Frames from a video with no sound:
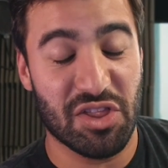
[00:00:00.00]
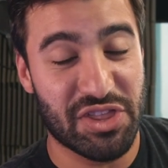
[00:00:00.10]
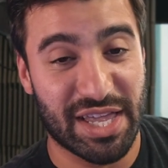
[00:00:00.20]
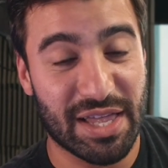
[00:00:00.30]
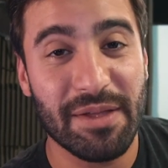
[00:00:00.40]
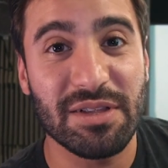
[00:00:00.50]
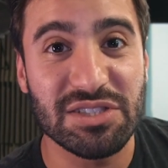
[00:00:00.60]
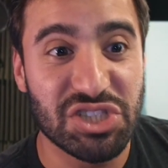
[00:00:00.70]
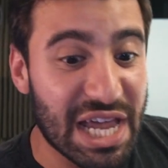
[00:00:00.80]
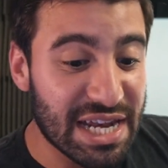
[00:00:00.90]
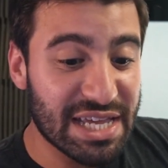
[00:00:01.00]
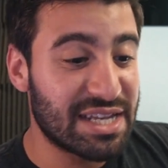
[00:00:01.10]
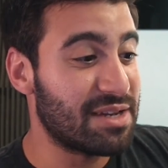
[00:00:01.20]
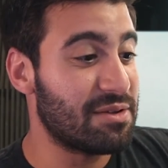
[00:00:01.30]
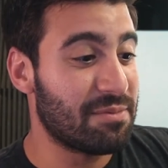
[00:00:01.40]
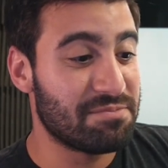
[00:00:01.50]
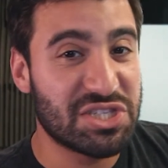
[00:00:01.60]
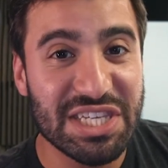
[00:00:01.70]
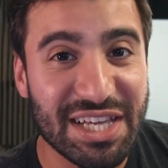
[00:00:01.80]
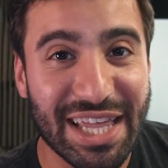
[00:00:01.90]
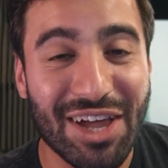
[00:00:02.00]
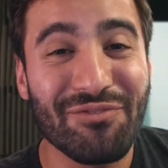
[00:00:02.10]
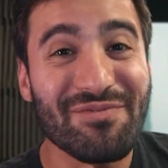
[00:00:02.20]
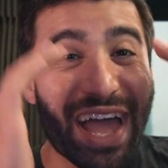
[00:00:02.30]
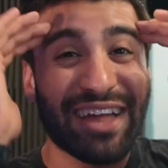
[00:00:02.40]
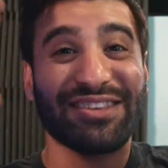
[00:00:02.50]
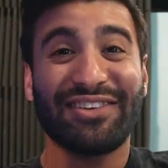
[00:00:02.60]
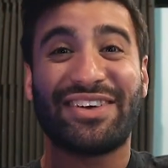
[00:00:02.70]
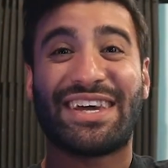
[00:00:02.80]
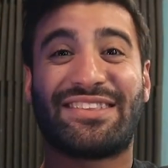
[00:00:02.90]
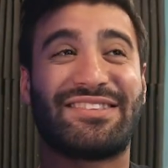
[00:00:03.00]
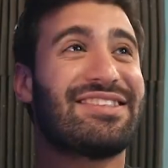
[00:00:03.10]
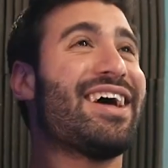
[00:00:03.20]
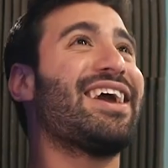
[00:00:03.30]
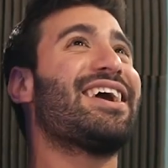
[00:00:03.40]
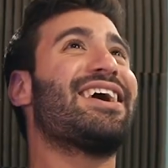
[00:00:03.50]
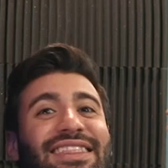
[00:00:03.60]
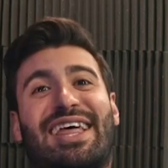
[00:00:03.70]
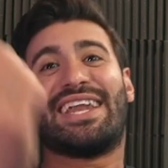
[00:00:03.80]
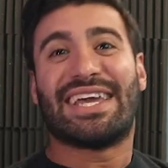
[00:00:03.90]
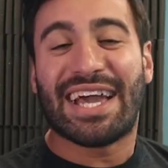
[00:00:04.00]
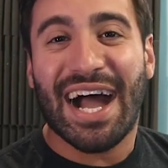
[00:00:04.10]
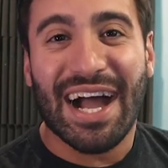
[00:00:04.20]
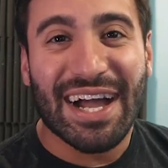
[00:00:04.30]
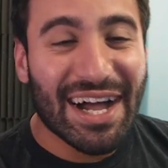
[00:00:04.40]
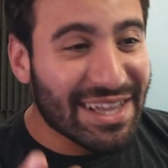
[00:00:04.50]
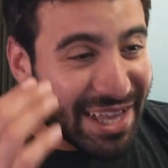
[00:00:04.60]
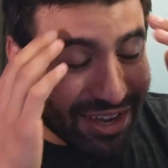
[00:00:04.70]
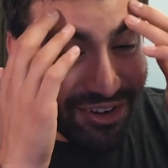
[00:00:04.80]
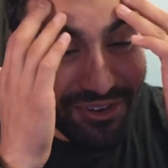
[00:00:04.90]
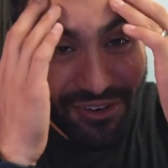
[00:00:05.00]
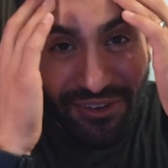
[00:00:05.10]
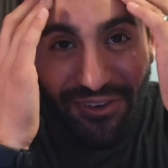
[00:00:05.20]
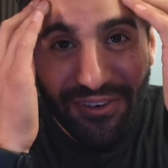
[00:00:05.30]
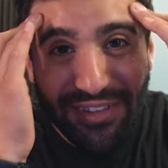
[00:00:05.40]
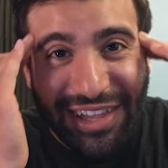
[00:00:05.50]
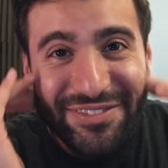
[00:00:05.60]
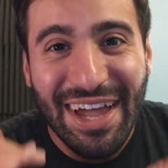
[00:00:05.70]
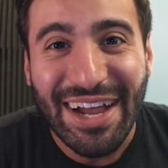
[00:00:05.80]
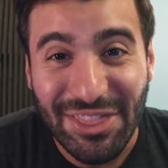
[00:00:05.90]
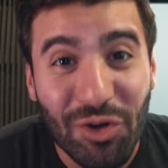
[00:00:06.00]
like, Jaden, Machine Gun, like, massive hits, like, Lady Gaga, like, holy mac.